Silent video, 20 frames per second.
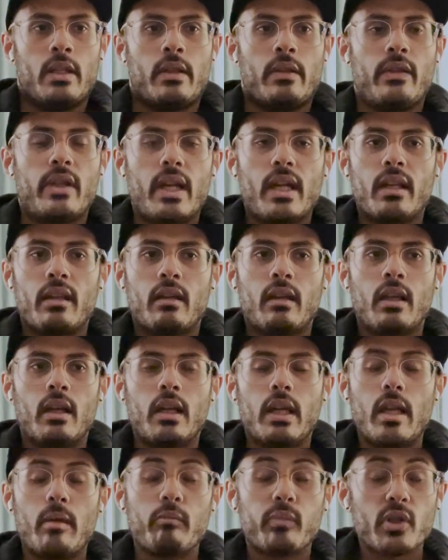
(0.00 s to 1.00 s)
Then
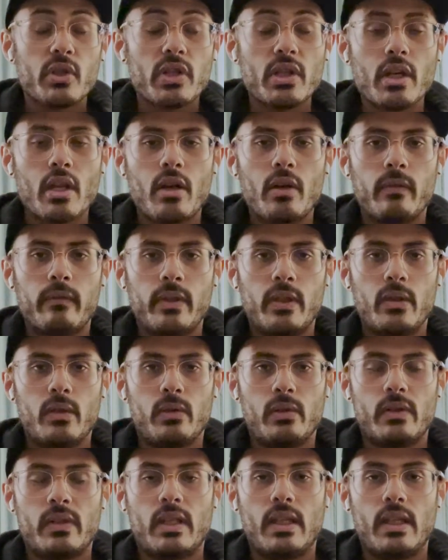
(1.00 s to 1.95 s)
in-person interviews